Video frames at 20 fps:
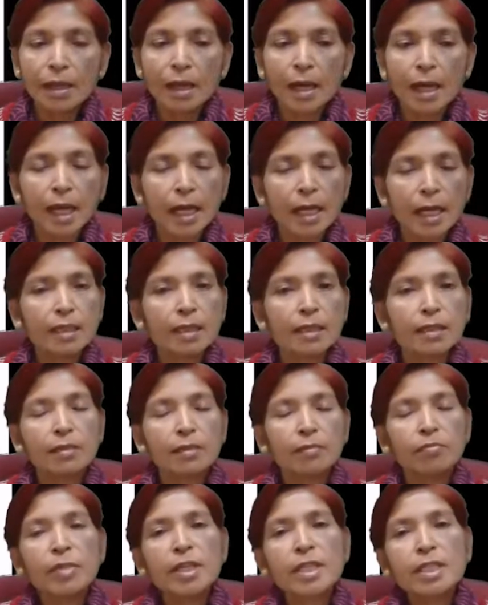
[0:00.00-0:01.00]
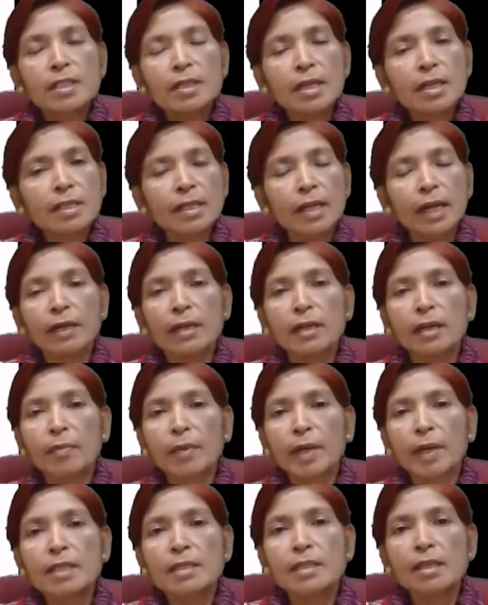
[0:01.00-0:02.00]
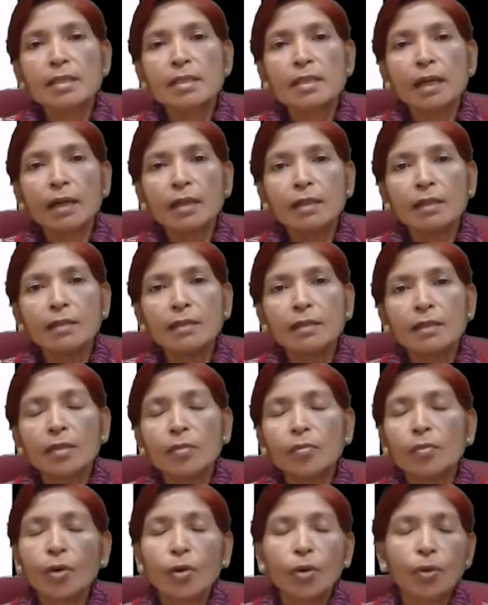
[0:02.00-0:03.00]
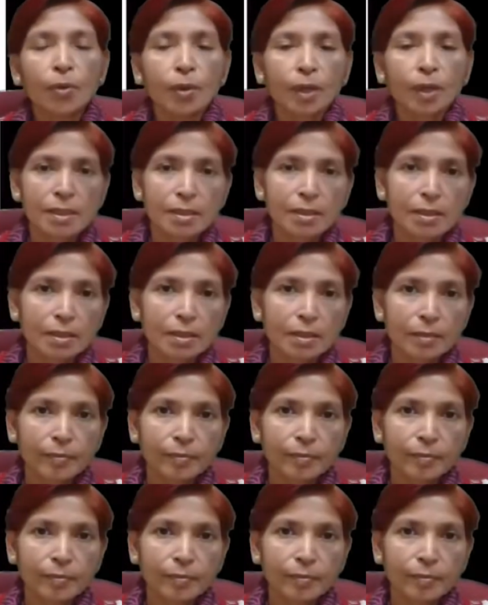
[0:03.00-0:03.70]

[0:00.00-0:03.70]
and business enterprises are borrowers.